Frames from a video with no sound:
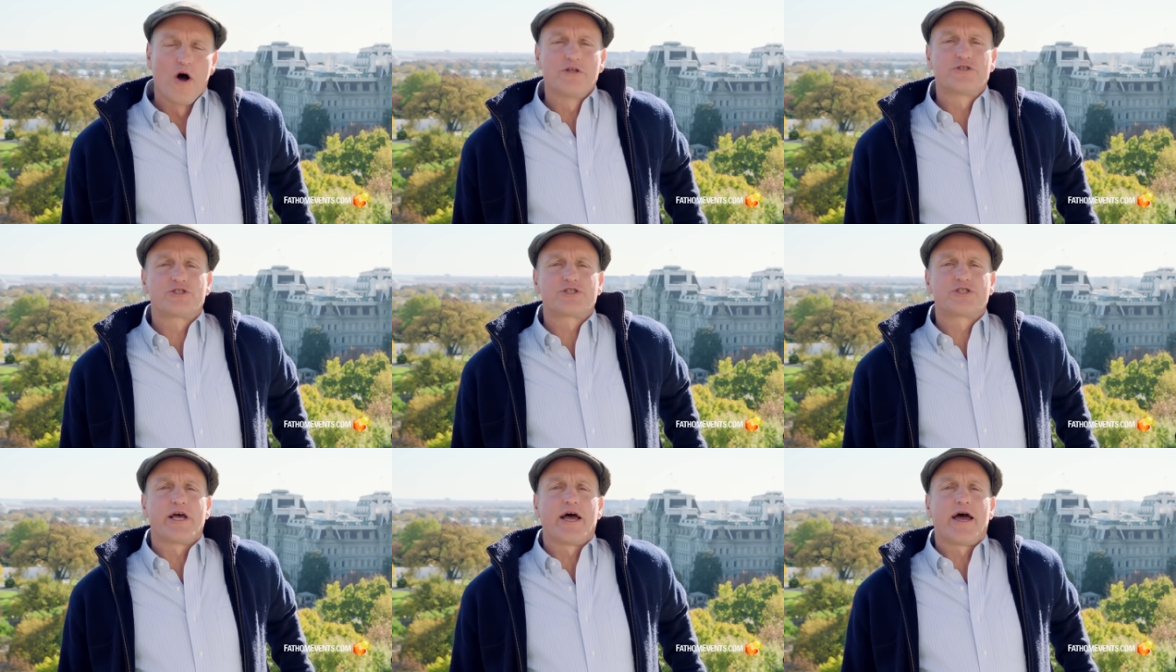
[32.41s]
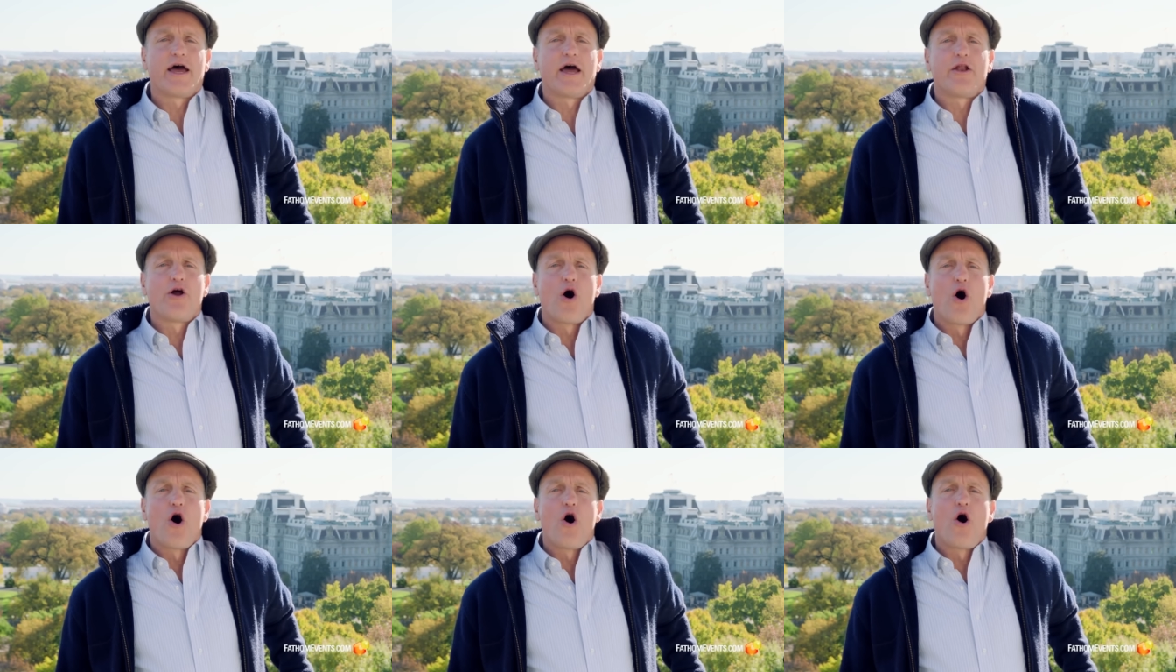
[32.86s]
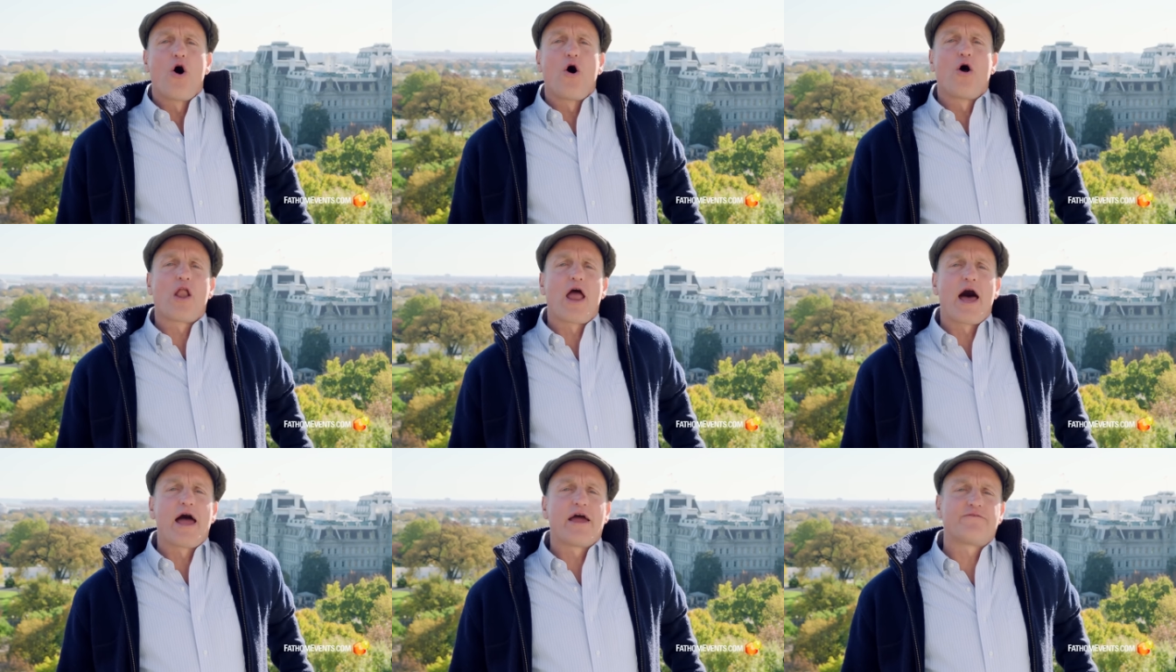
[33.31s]
once said,
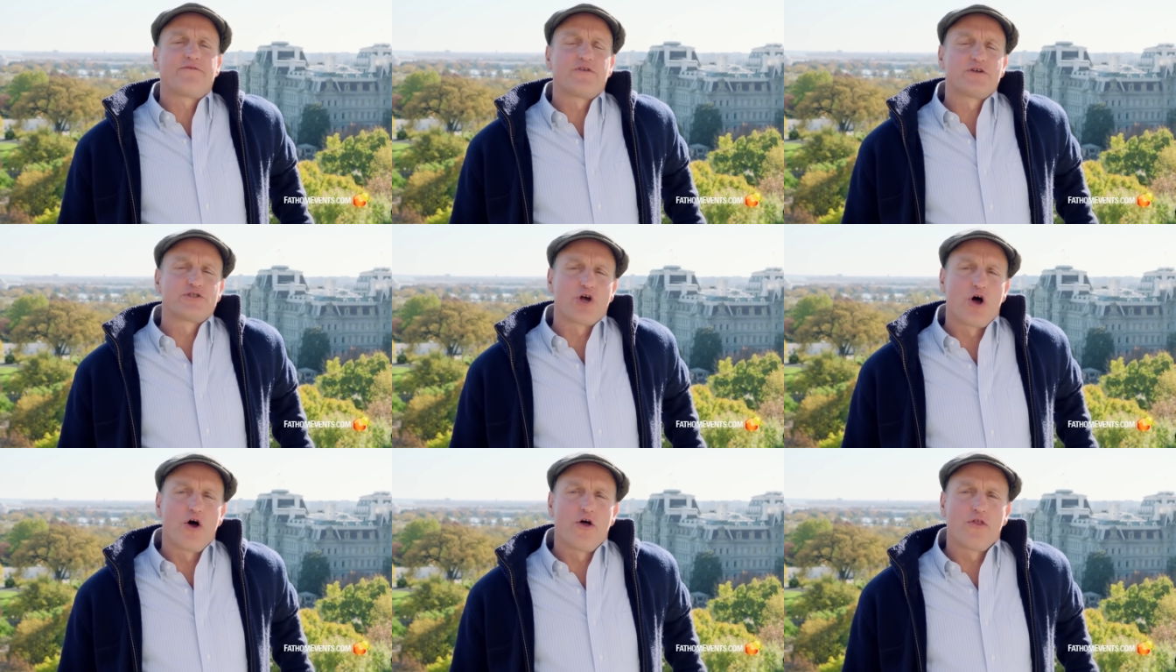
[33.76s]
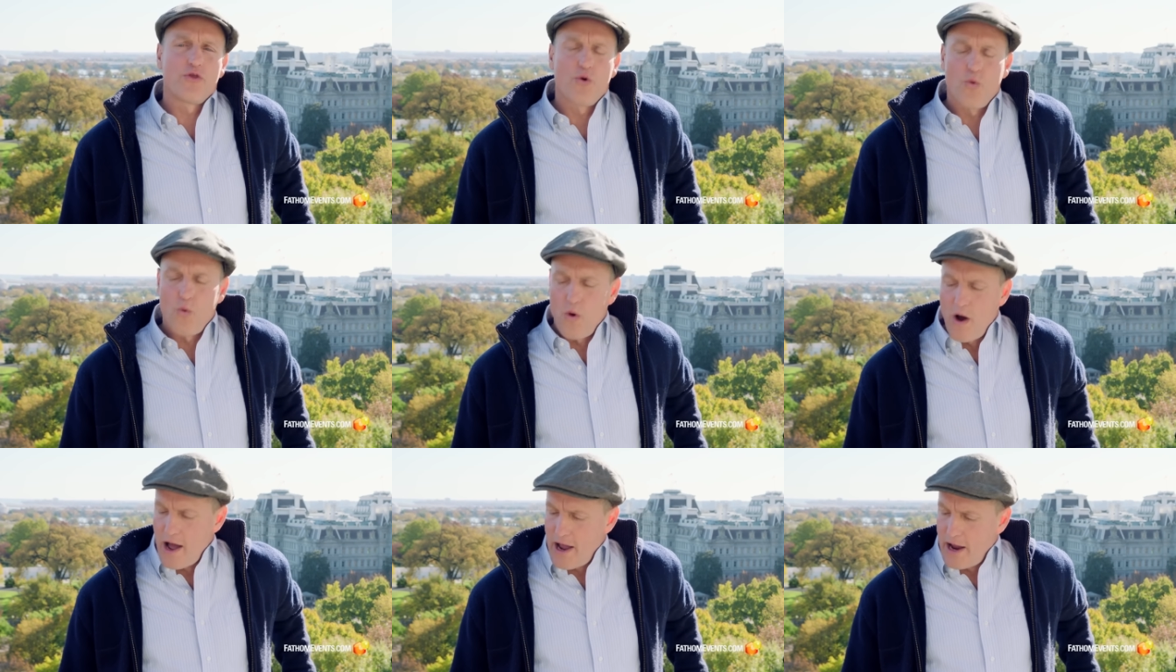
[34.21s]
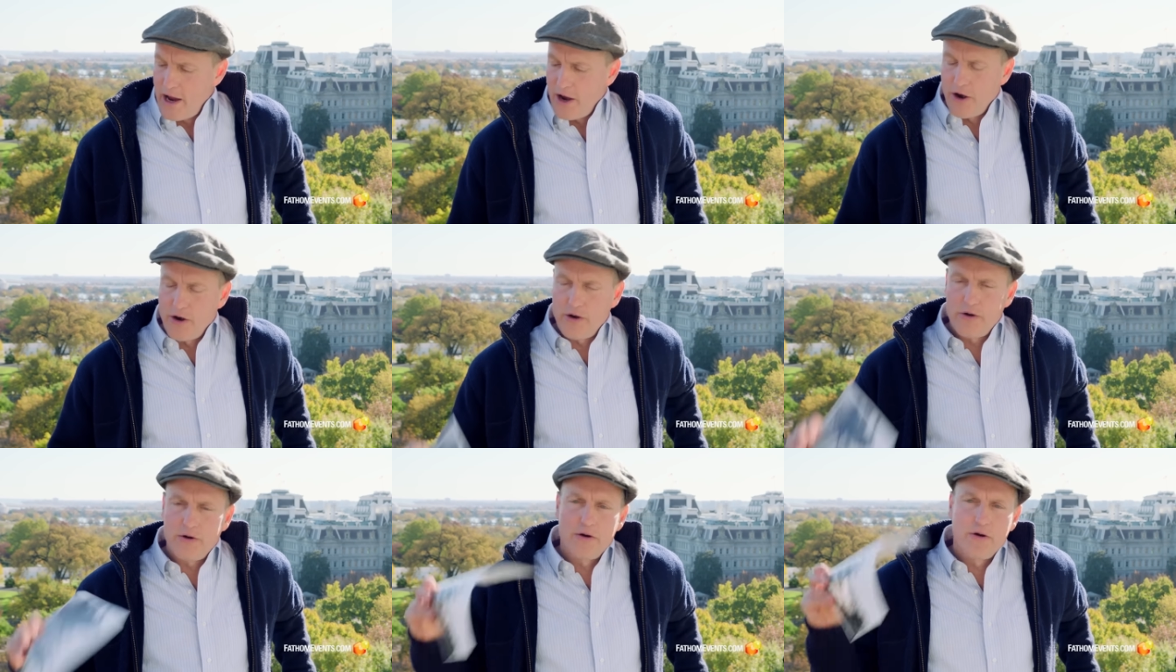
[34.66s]
"All life is on the
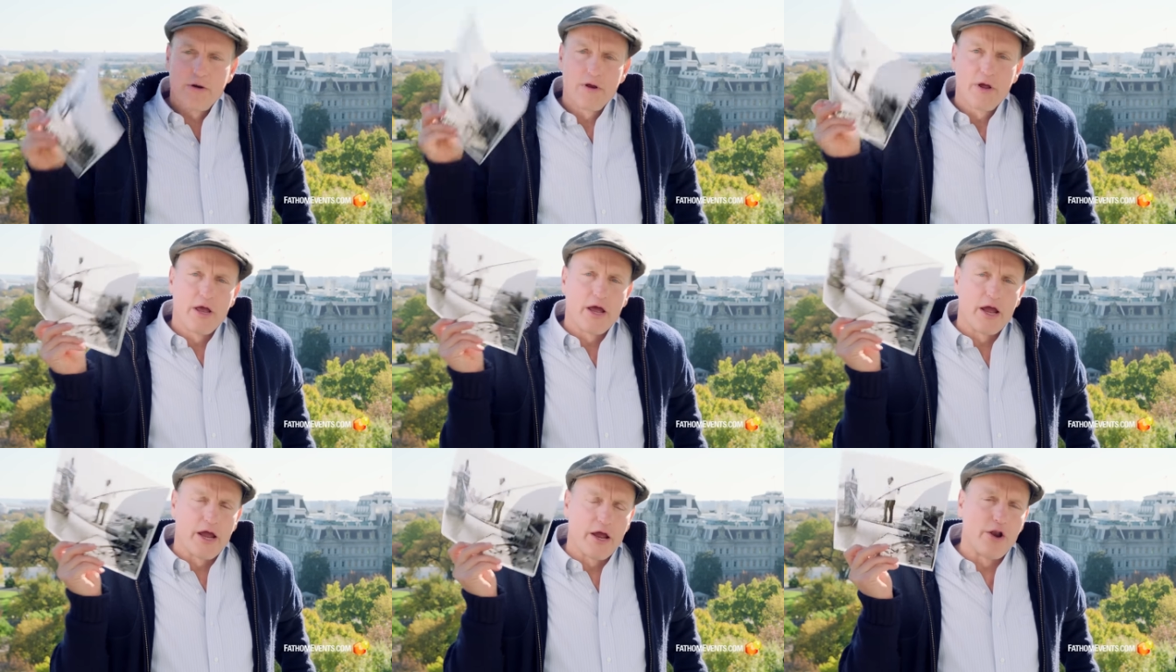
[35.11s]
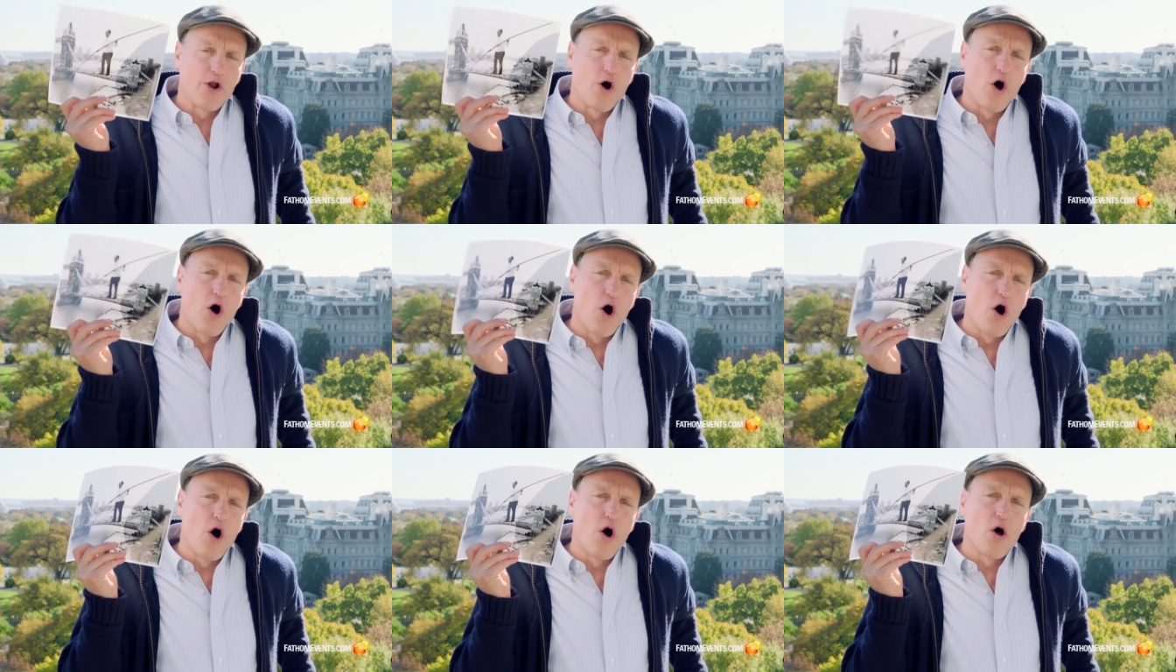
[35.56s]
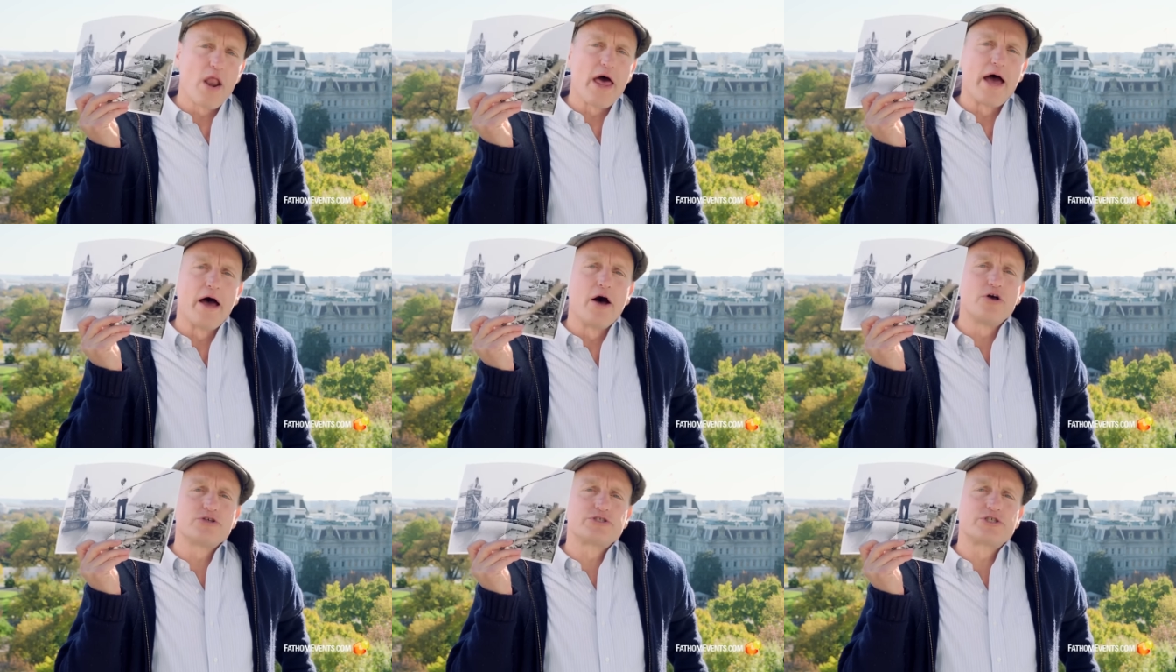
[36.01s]
wire, and all
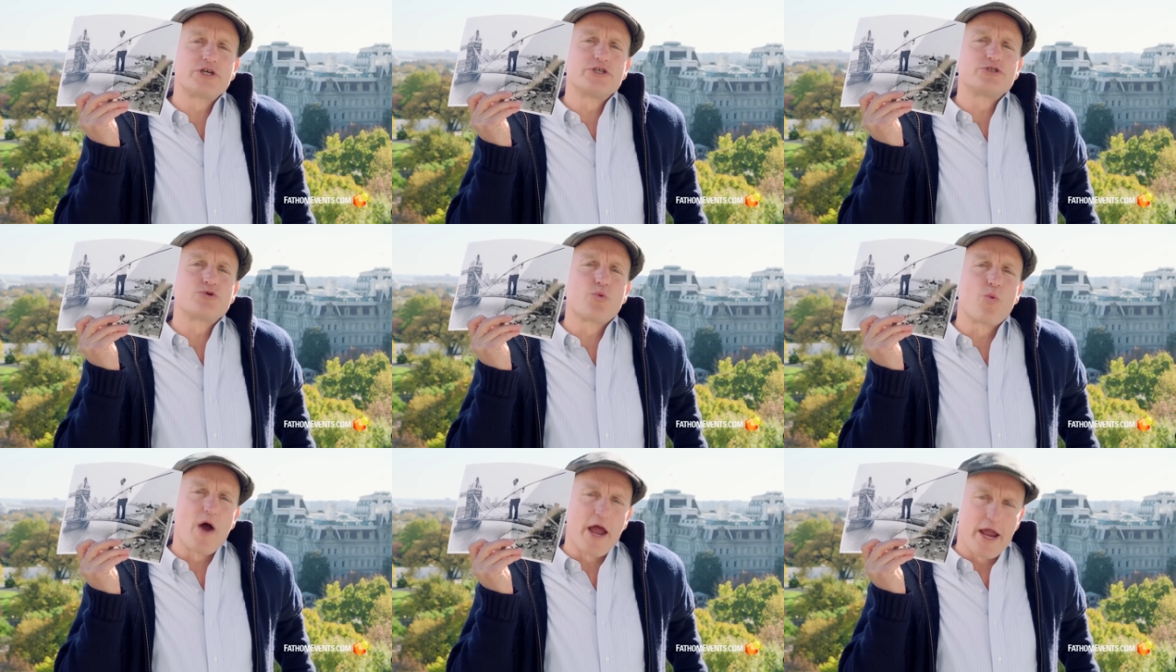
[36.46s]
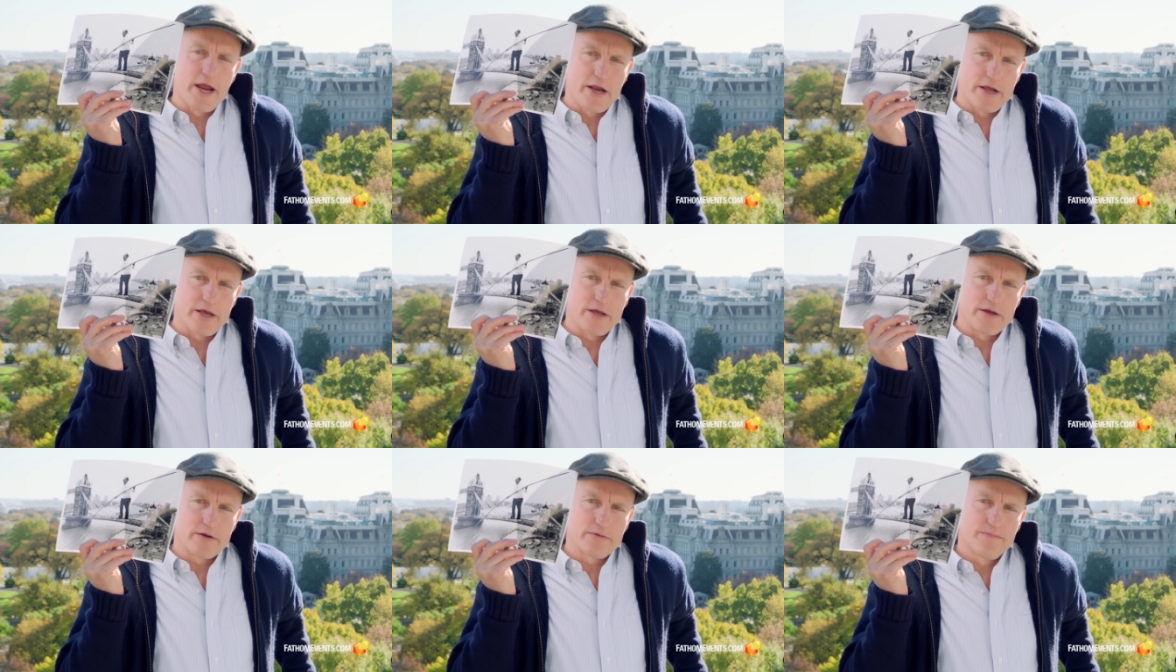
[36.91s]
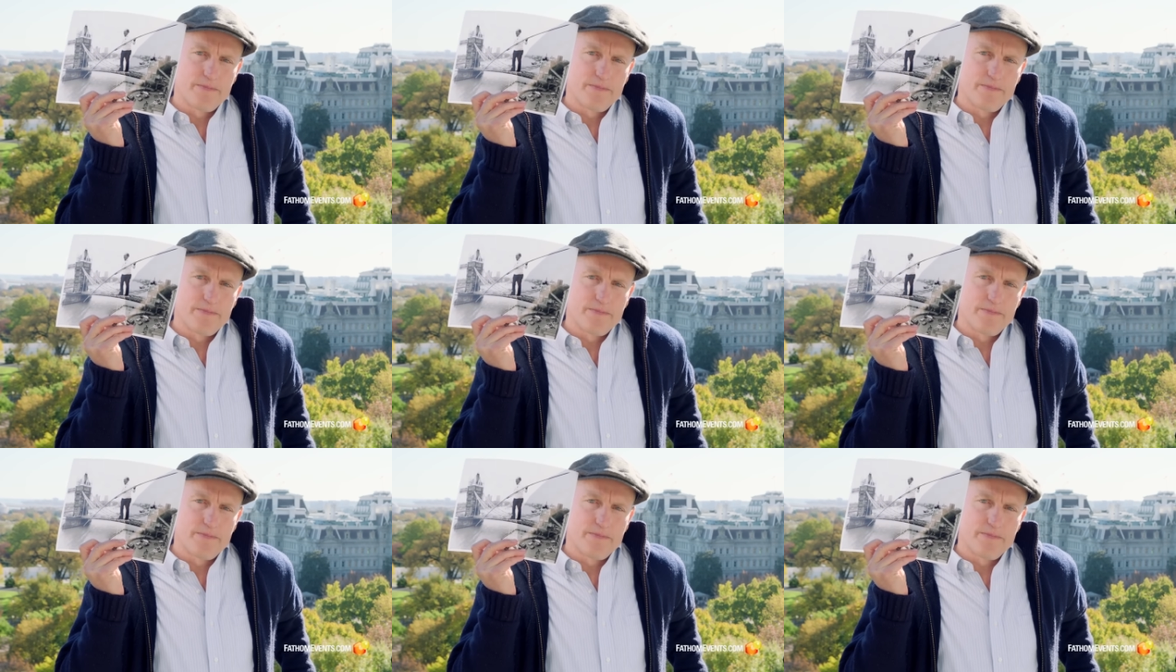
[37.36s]
else is waiting."